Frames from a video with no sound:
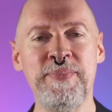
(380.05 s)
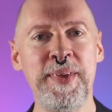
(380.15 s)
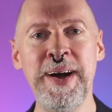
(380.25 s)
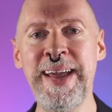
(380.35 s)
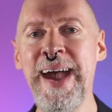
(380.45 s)

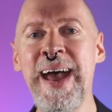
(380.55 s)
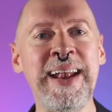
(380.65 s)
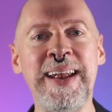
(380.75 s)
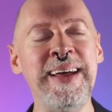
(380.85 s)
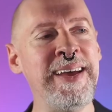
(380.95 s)

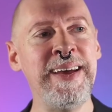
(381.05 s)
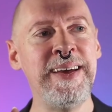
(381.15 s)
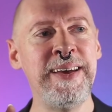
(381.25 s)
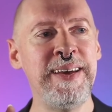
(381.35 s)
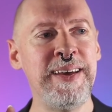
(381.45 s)
Again,
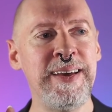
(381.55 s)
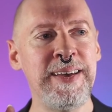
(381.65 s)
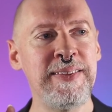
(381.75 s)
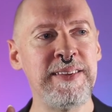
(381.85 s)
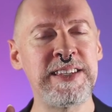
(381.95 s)

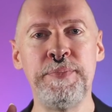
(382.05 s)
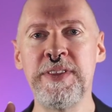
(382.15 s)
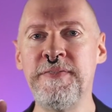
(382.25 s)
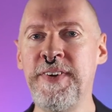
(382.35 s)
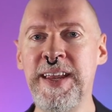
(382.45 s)
some of
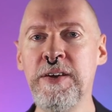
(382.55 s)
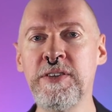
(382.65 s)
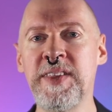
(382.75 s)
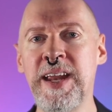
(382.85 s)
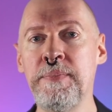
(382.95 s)
the
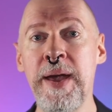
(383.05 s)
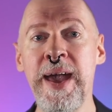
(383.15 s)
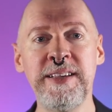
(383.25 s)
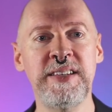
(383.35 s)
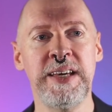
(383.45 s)
videos that he makes,